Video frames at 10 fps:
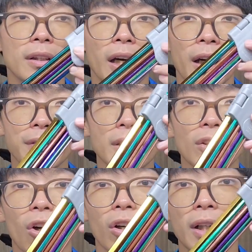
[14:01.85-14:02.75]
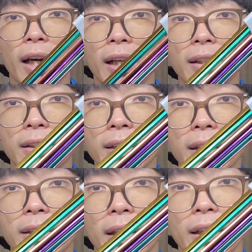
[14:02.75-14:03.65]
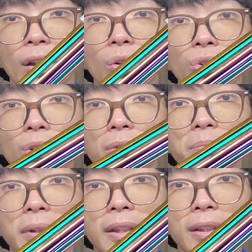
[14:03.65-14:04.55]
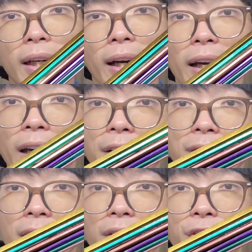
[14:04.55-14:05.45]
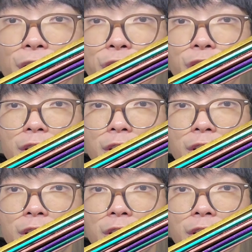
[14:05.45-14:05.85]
Having longer Allen keys like that also means that I have leverage.